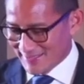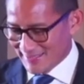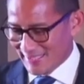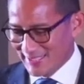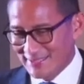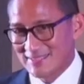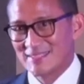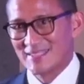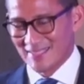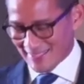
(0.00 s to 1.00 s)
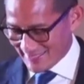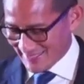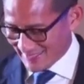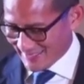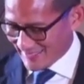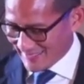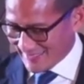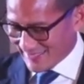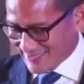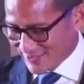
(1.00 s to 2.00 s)
Yes?
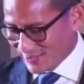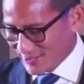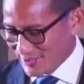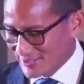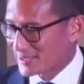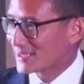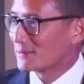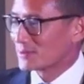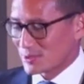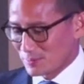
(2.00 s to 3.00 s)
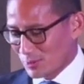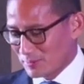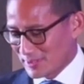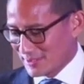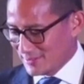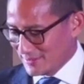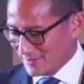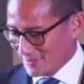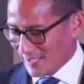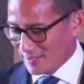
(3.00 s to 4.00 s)
So, this is the toughest moment
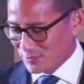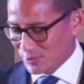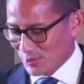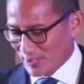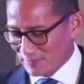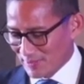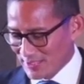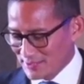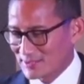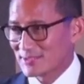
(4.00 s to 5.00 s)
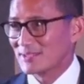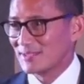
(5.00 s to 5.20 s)
after you have lunch.